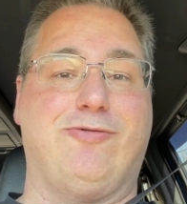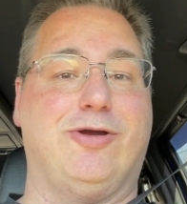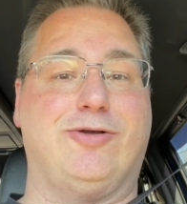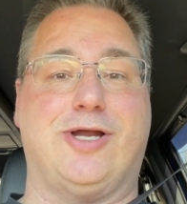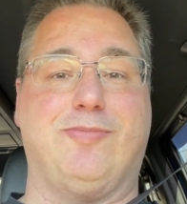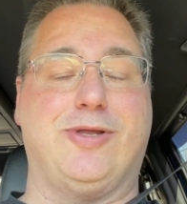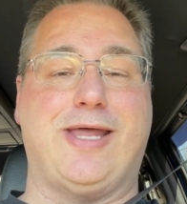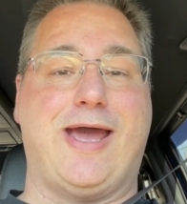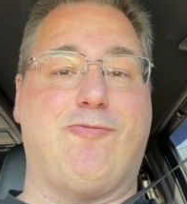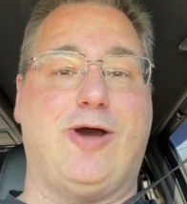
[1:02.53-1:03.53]
We were dumping
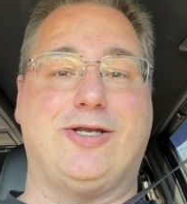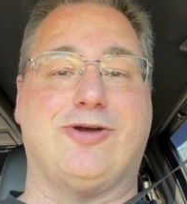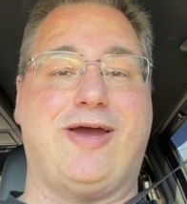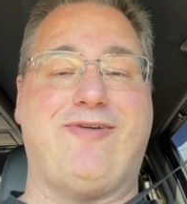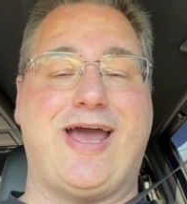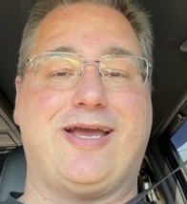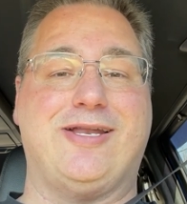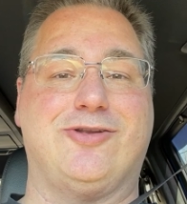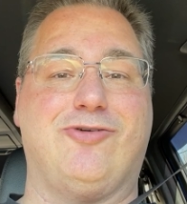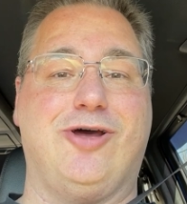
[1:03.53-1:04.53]
that wet dry vac
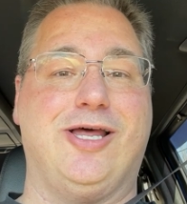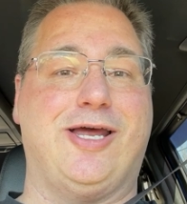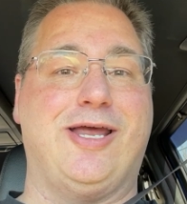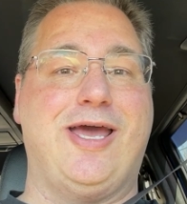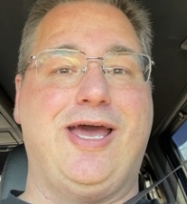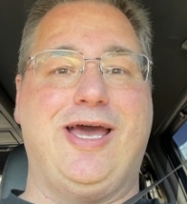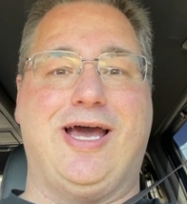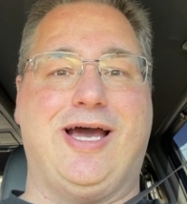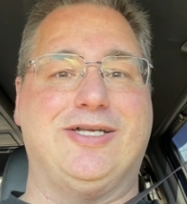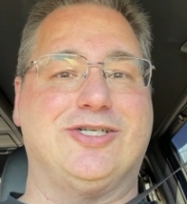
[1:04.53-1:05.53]
toilet,
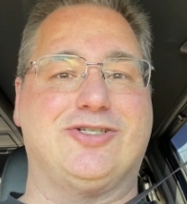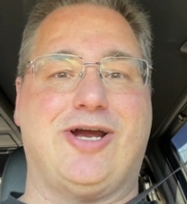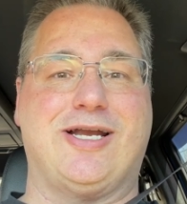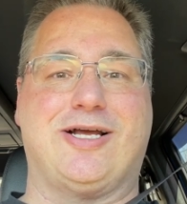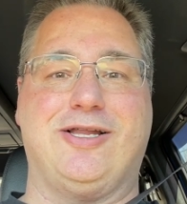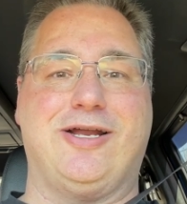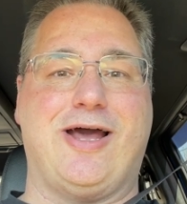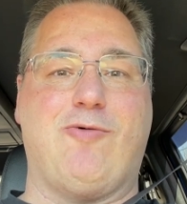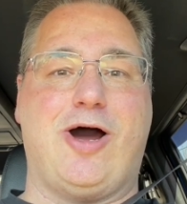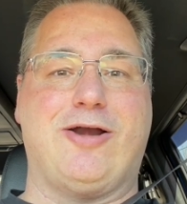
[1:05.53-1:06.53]
uh, just trying to clear
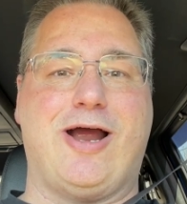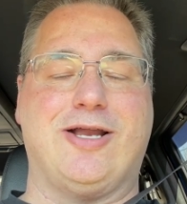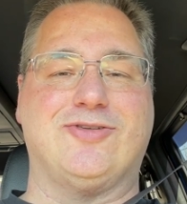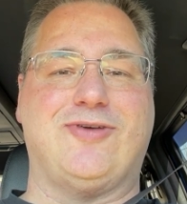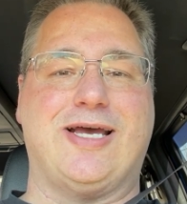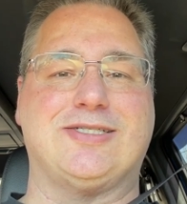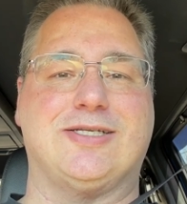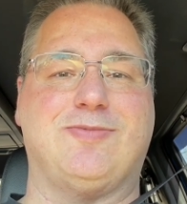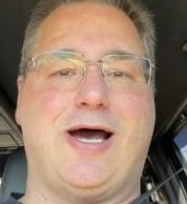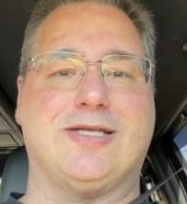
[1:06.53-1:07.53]
that water out as fast
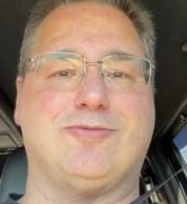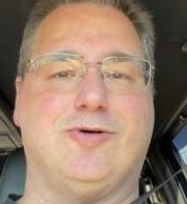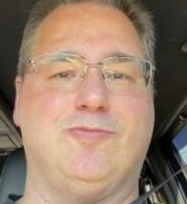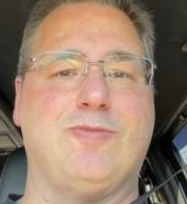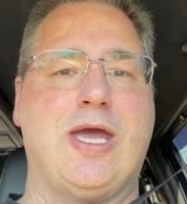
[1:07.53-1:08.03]
as possible.